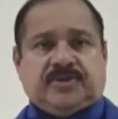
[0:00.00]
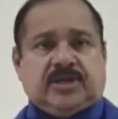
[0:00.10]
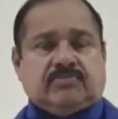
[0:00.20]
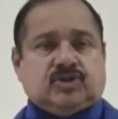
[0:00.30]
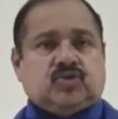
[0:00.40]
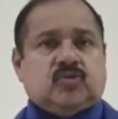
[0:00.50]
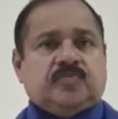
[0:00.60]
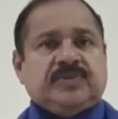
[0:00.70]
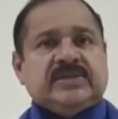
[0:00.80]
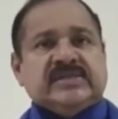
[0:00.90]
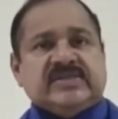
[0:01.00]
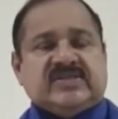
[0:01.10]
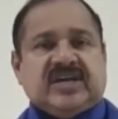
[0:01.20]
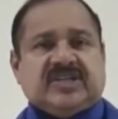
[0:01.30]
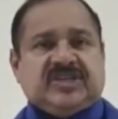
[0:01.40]
Number 2,
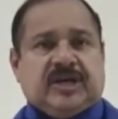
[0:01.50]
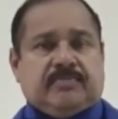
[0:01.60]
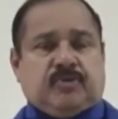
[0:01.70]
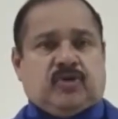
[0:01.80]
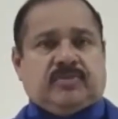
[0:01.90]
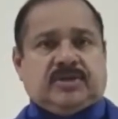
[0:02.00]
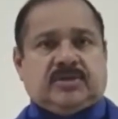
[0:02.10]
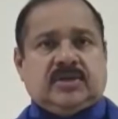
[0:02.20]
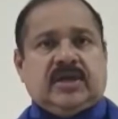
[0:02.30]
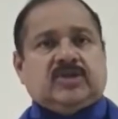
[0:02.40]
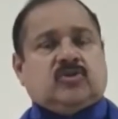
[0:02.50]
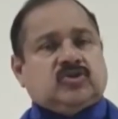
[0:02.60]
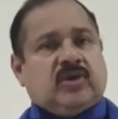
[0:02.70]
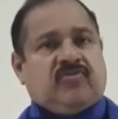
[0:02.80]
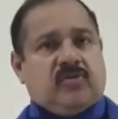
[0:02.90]
search unemployment is
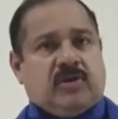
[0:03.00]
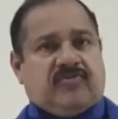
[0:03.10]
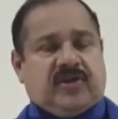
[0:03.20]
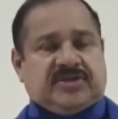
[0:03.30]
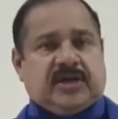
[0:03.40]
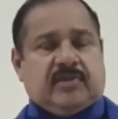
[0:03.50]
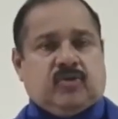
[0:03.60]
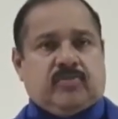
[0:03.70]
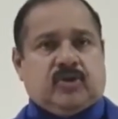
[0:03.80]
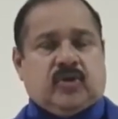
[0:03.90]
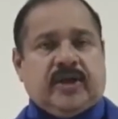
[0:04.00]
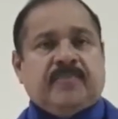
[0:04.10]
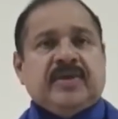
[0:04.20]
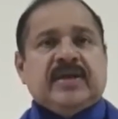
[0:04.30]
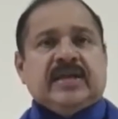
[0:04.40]
also a form of frictional unemployment only.